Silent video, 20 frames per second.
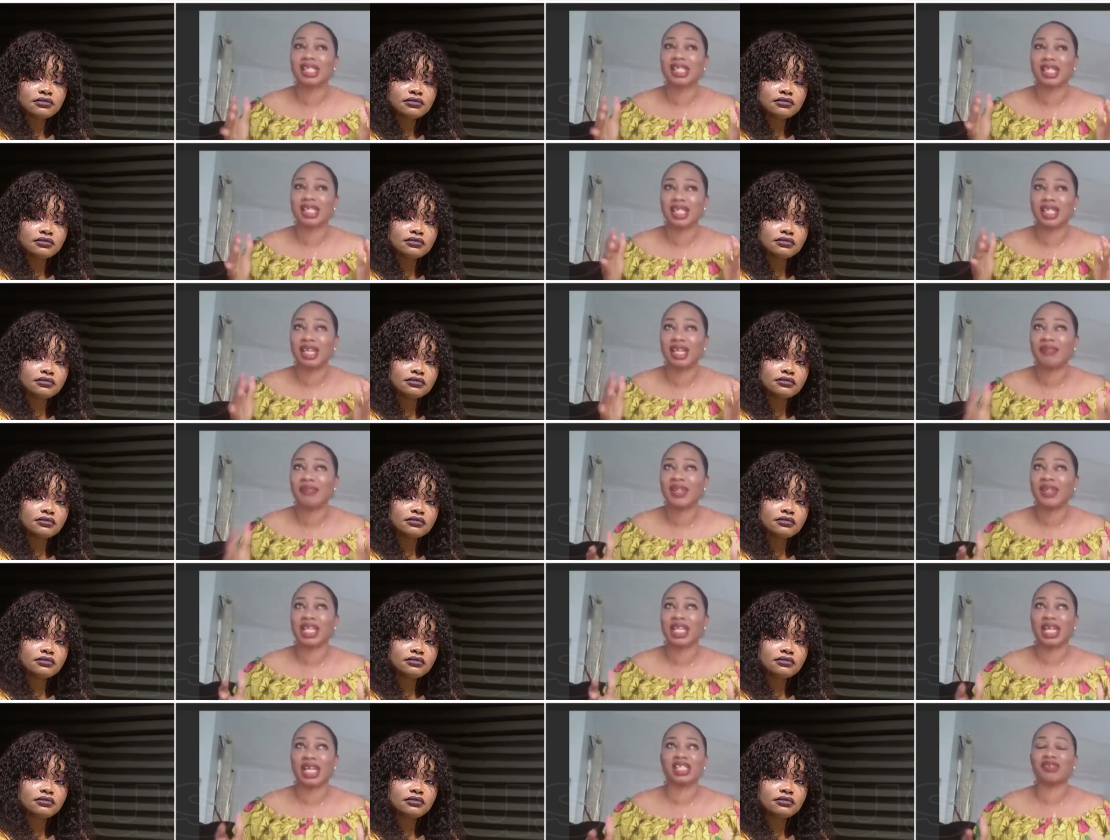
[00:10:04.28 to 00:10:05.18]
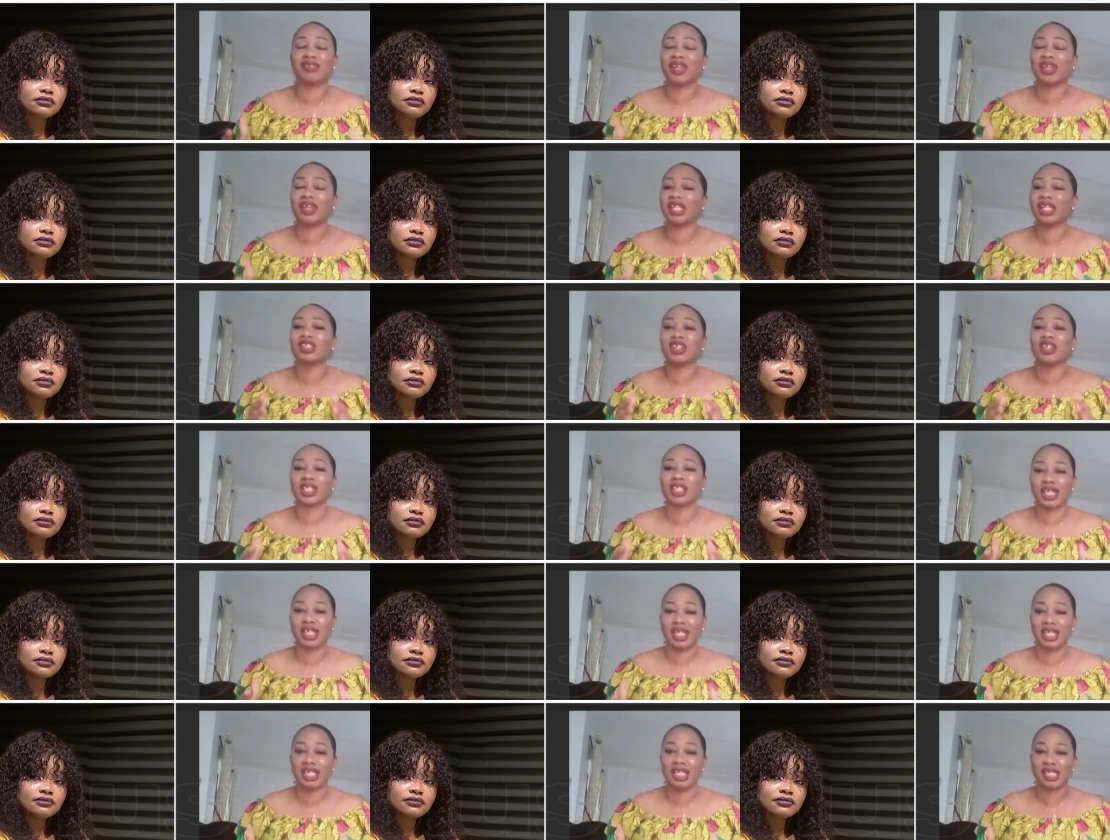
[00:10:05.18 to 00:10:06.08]
Speaker 1: living in Nigeria is not the
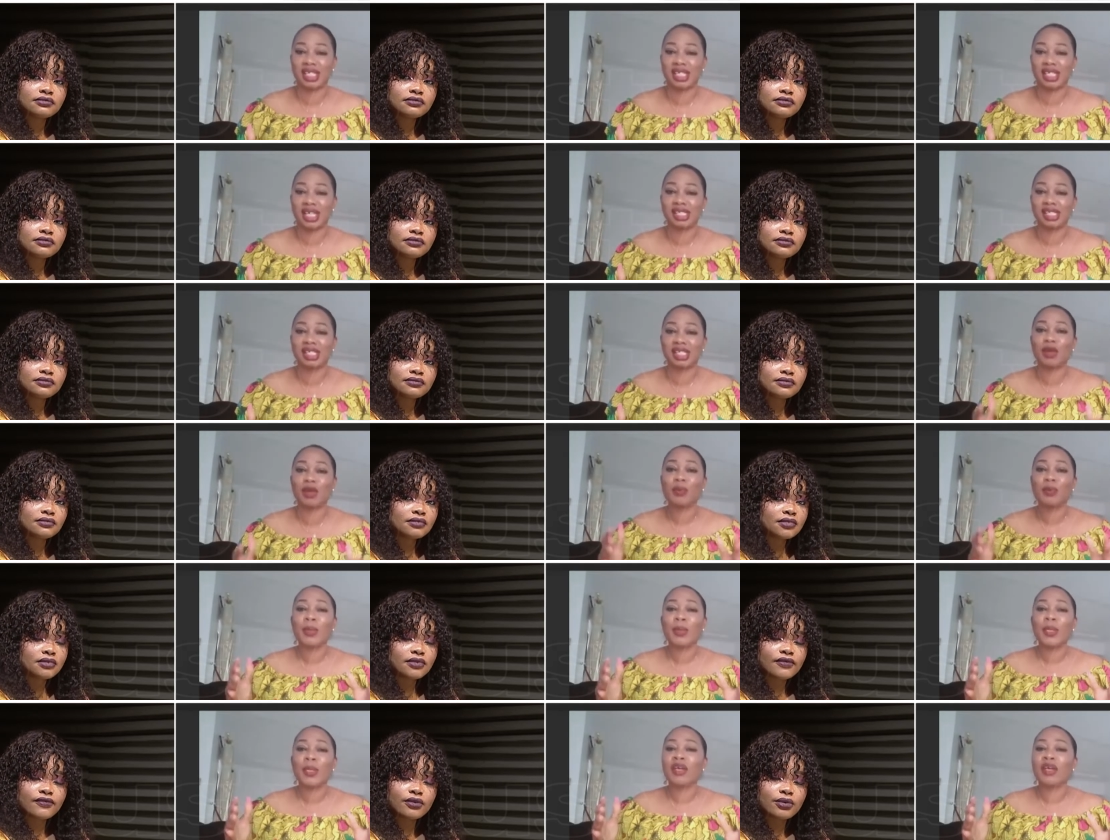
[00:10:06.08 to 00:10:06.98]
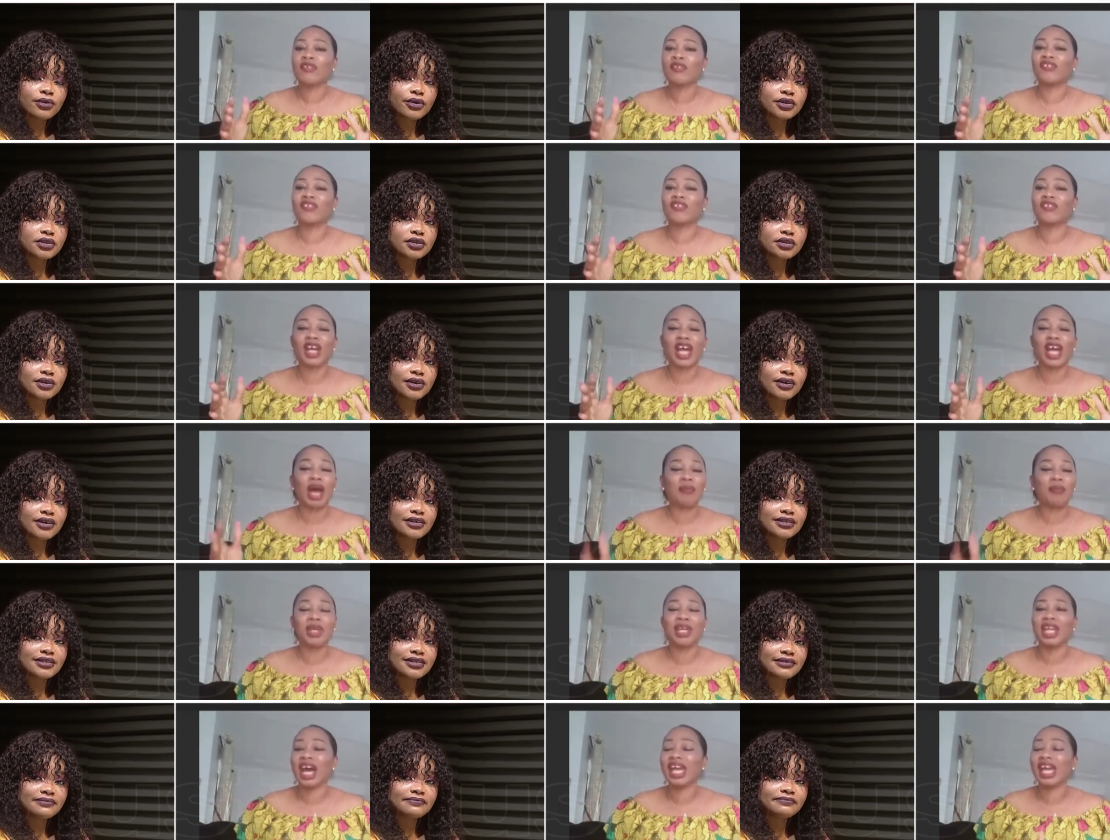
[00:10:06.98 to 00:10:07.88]
easiest. All right. I mean,
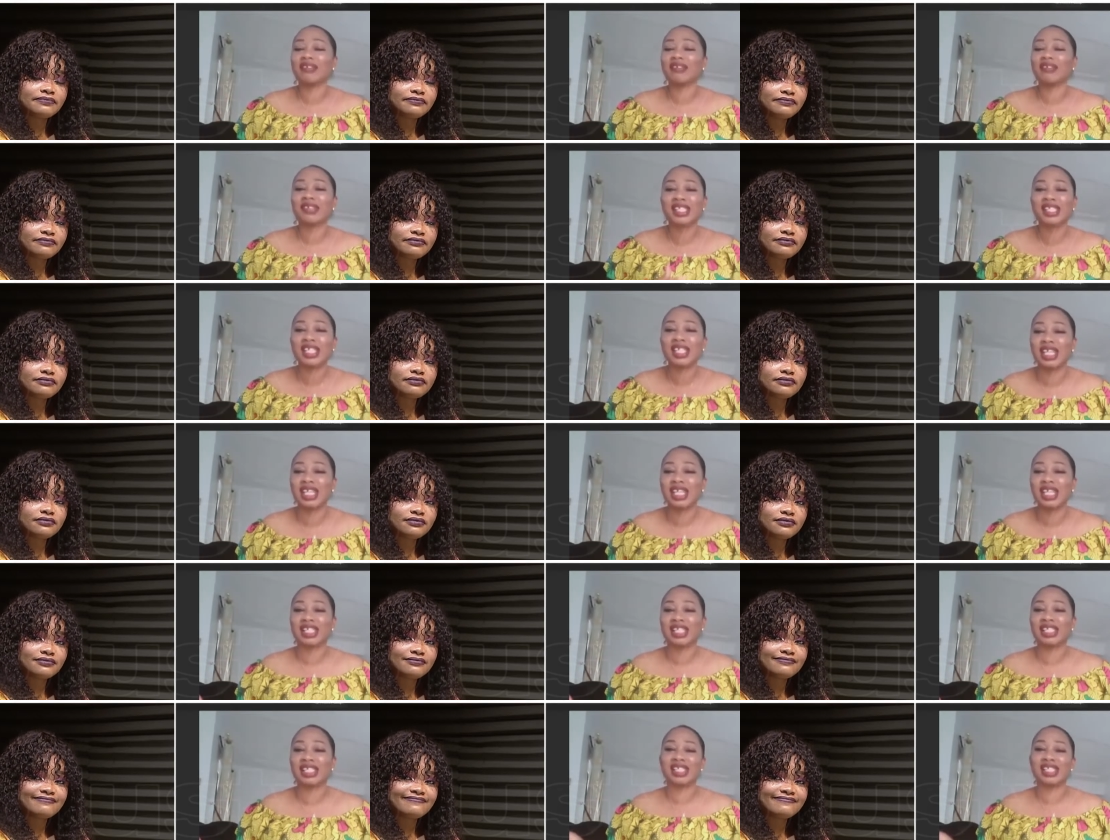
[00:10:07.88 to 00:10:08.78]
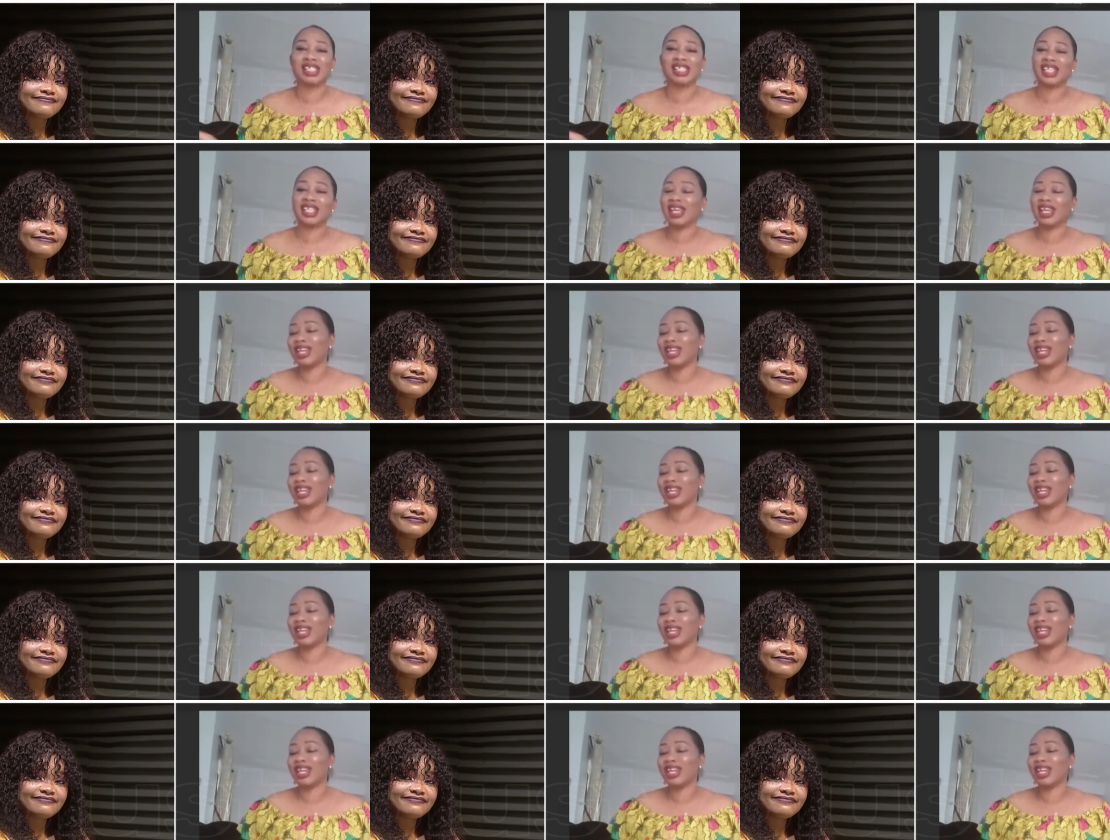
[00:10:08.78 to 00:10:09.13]
I have seen it. you